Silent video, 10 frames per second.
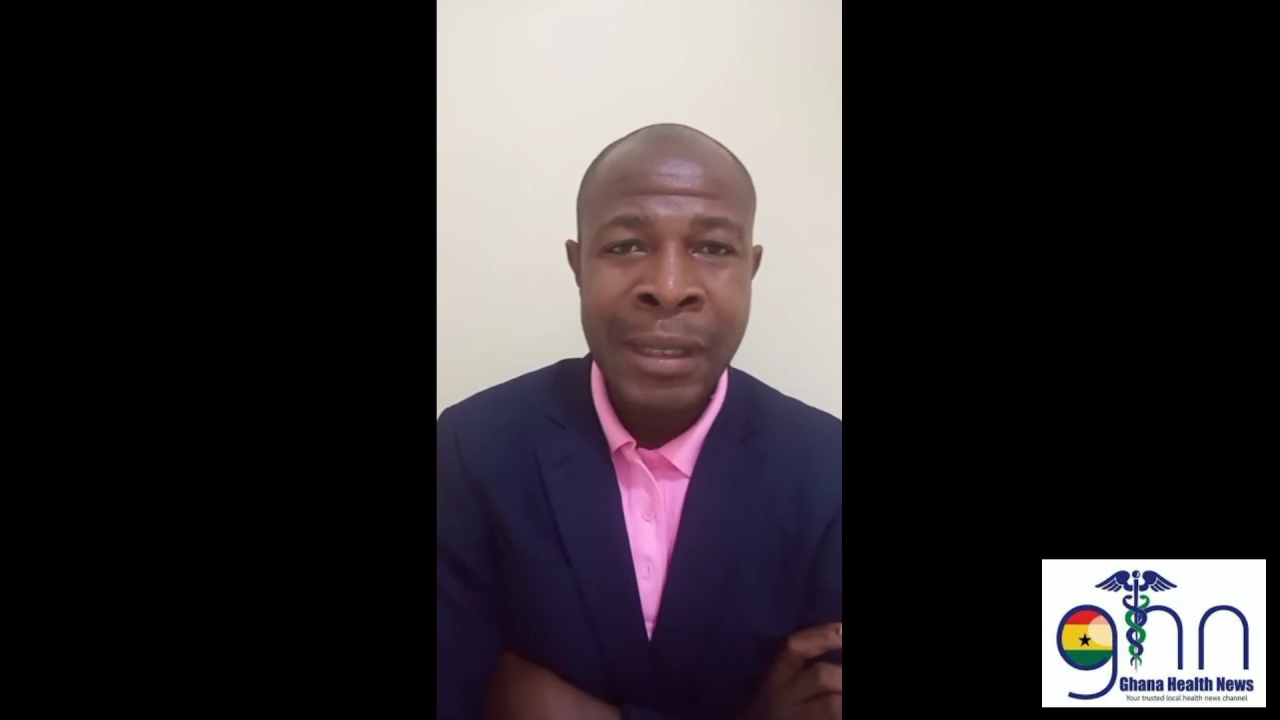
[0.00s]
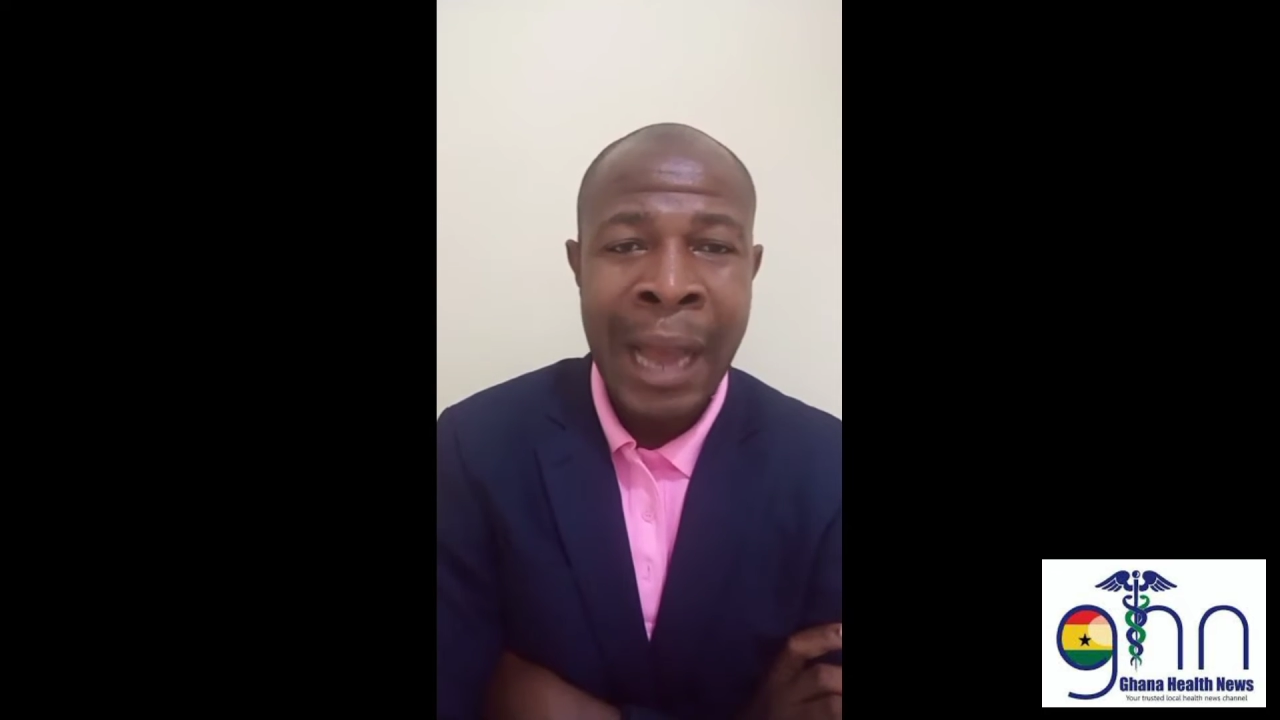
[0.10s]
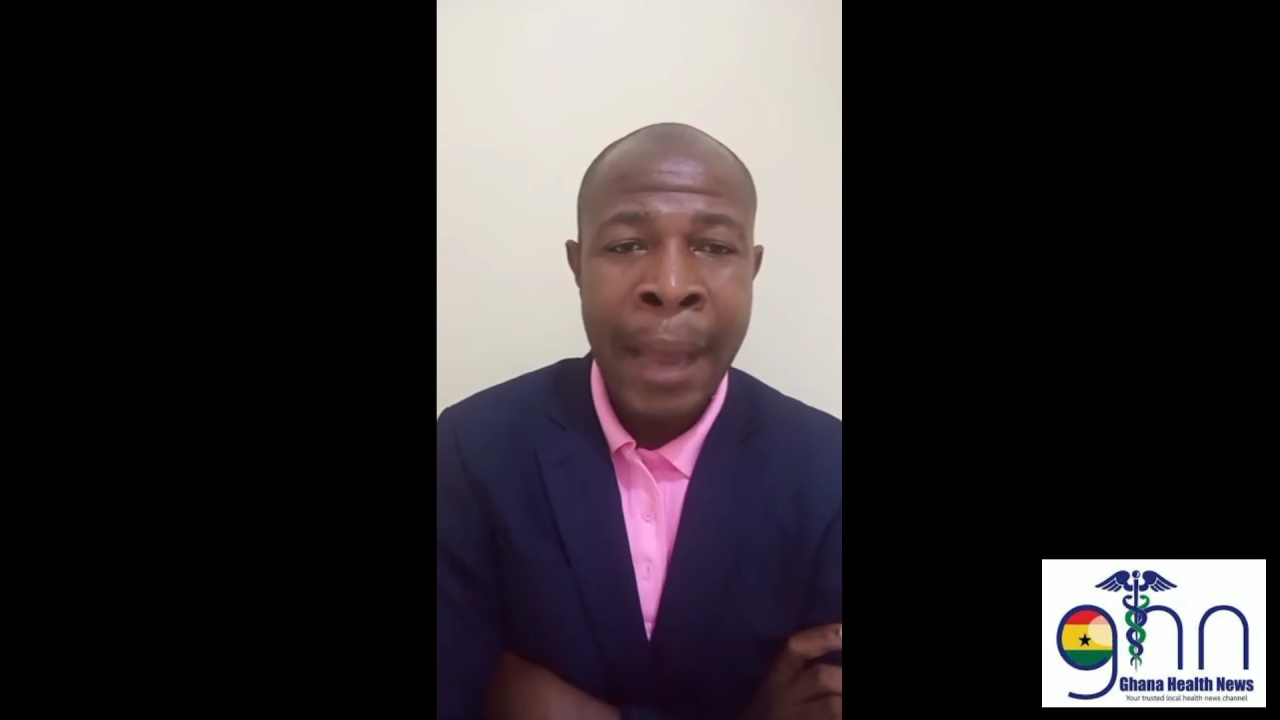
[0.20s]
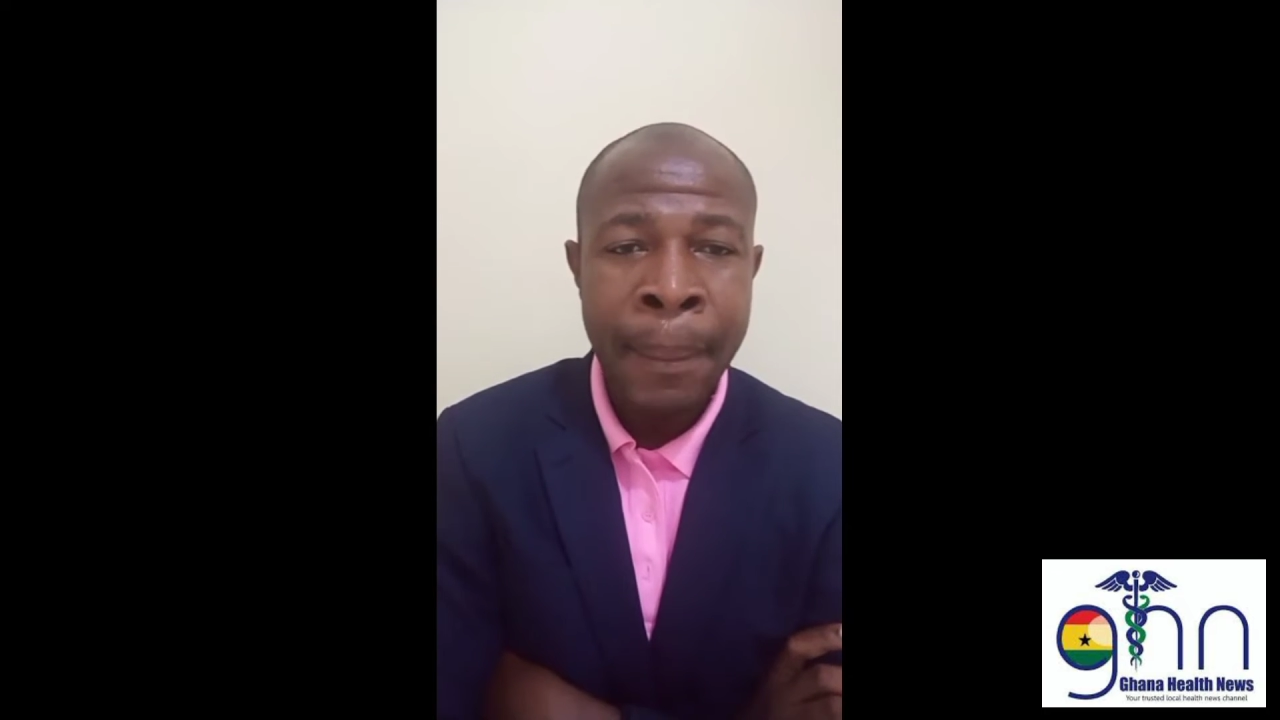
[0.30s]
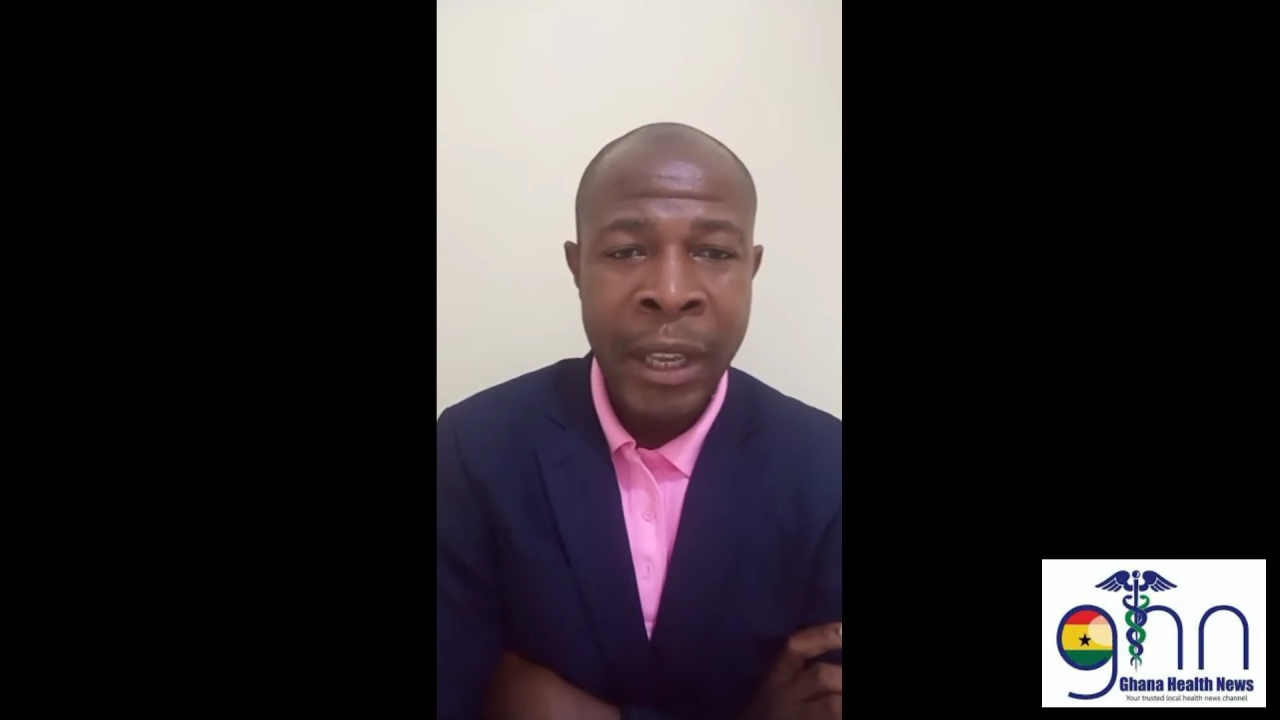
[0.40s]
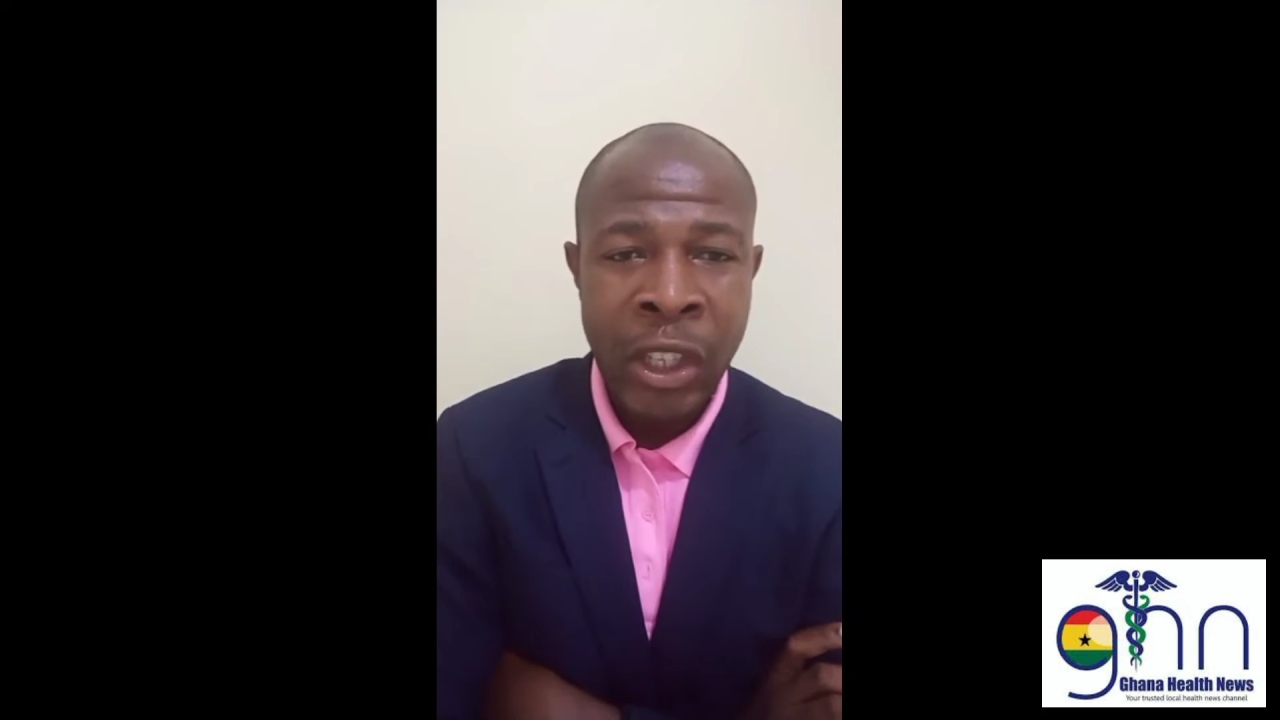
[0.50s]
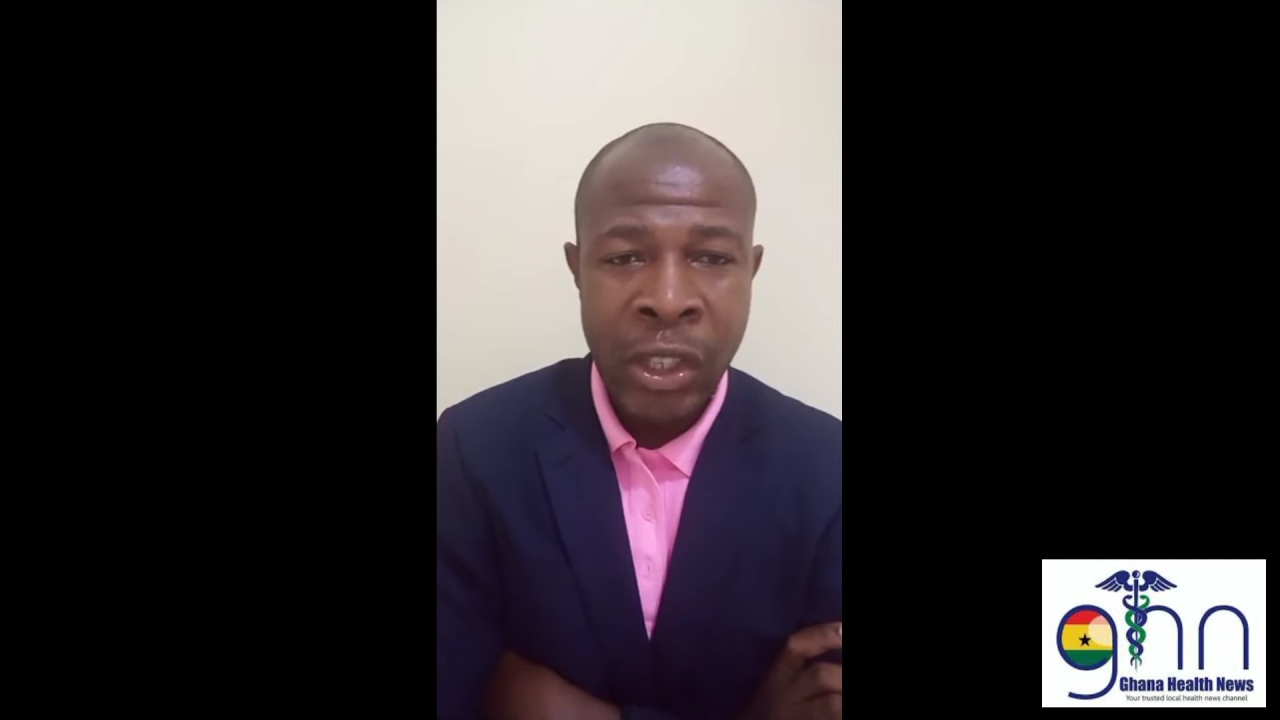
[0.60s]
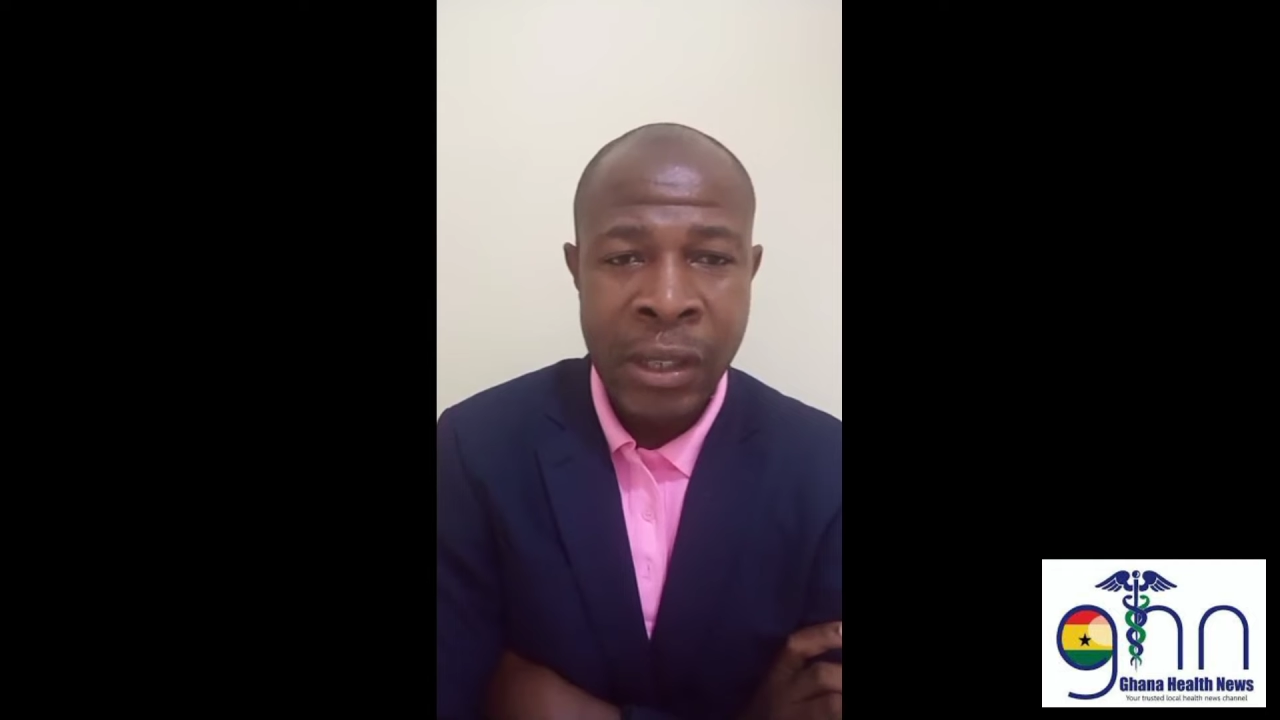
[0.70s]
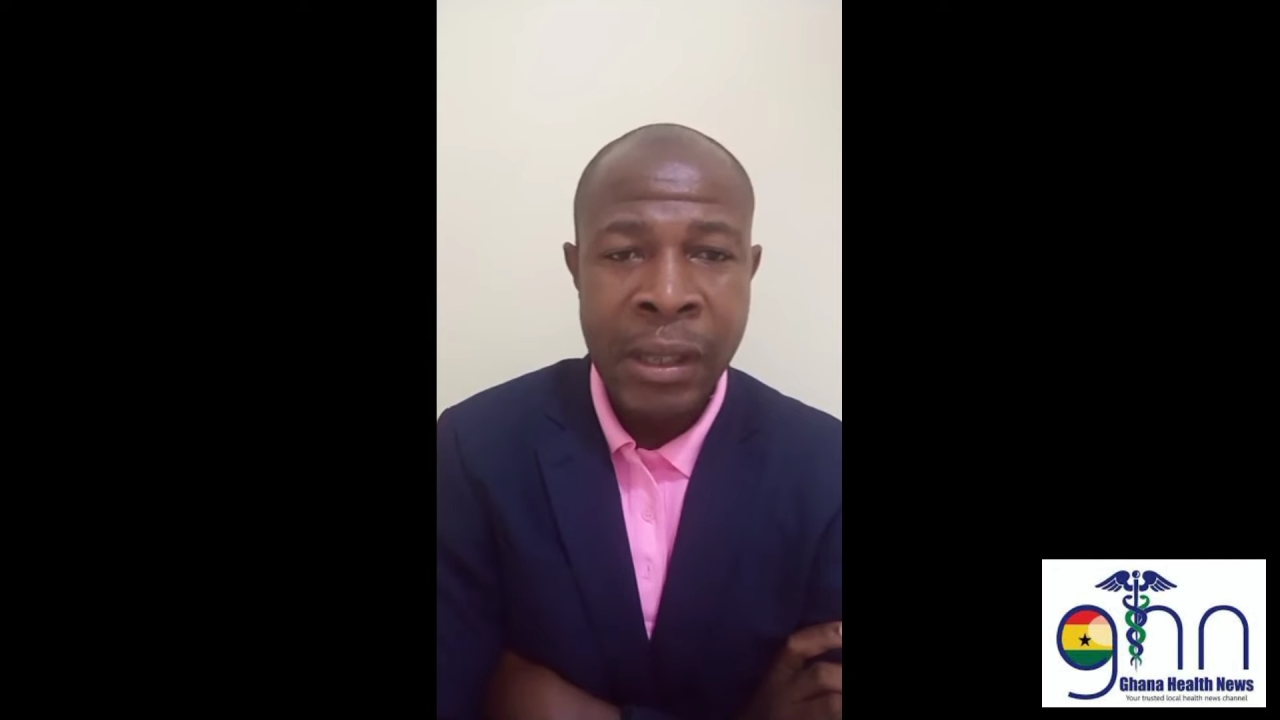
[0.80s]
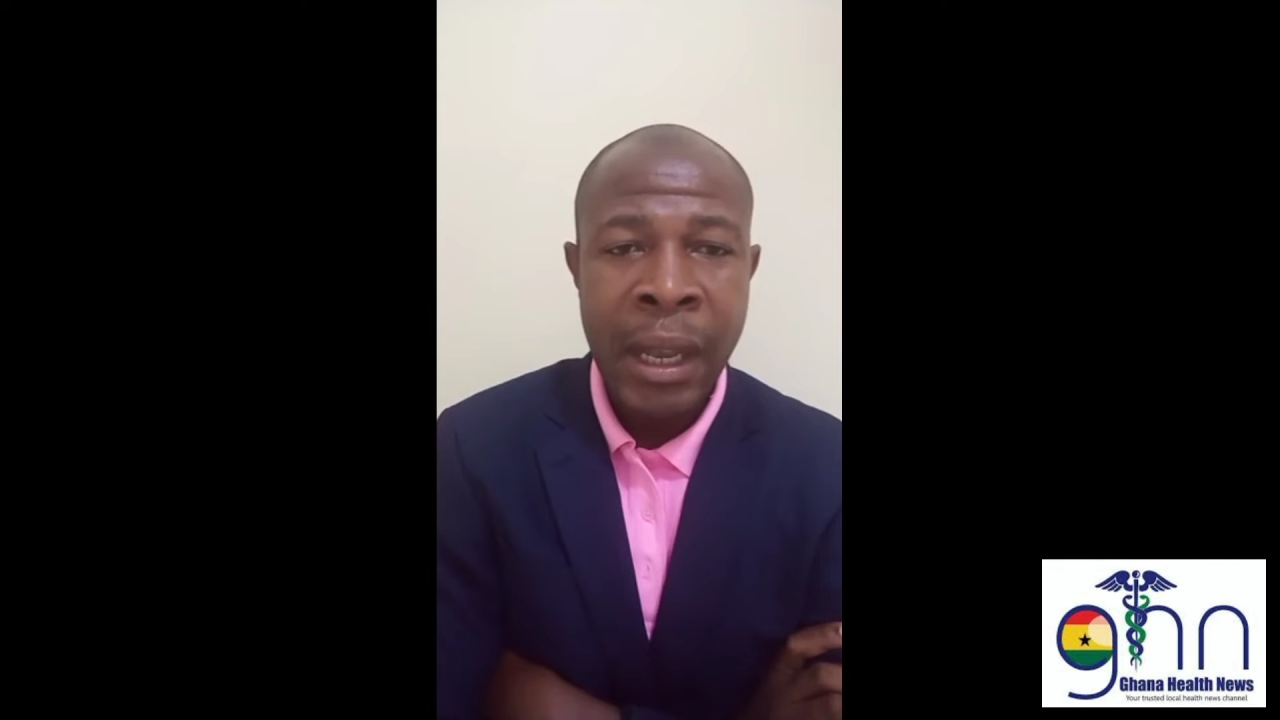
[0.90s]

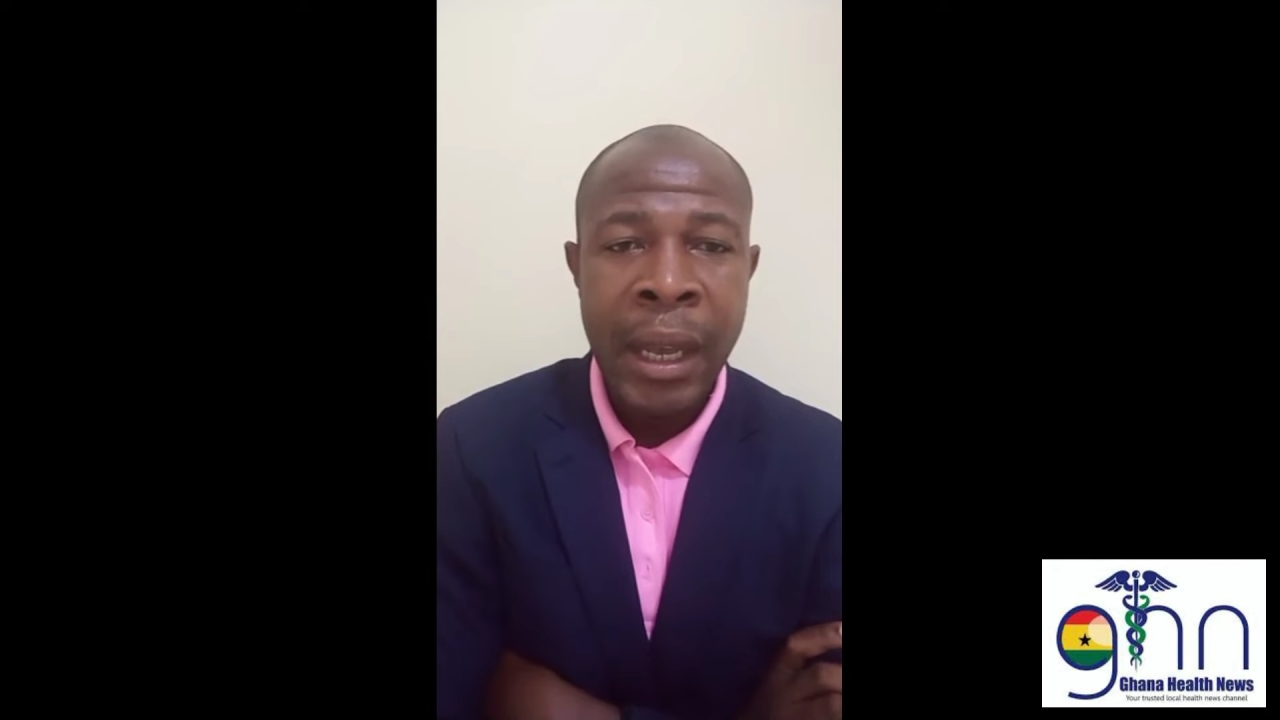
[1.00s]
diabetes